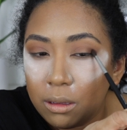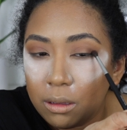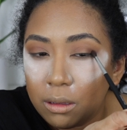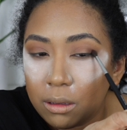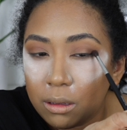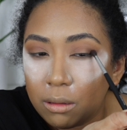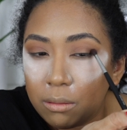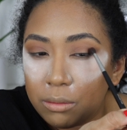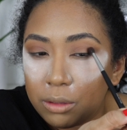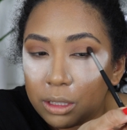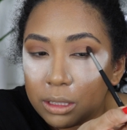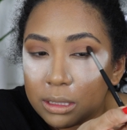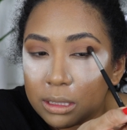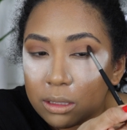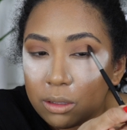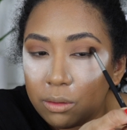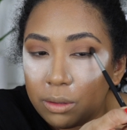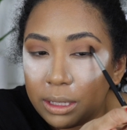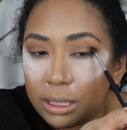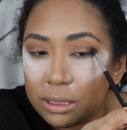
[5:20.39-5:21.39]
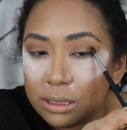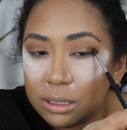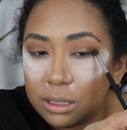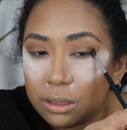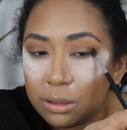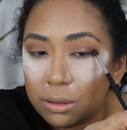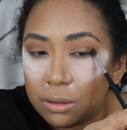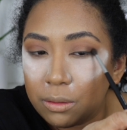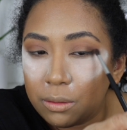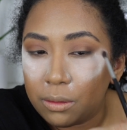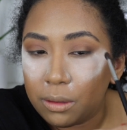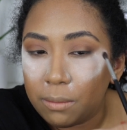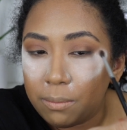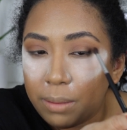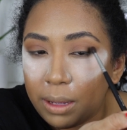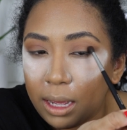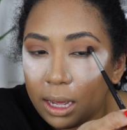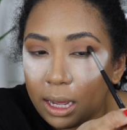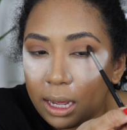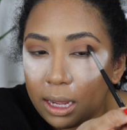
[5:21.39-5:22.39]
So I'm just going to
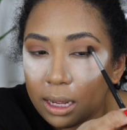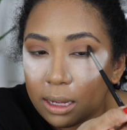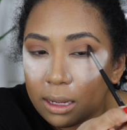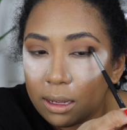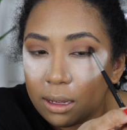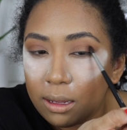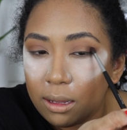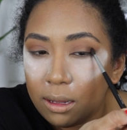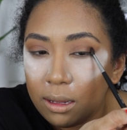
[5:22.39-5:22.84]
pack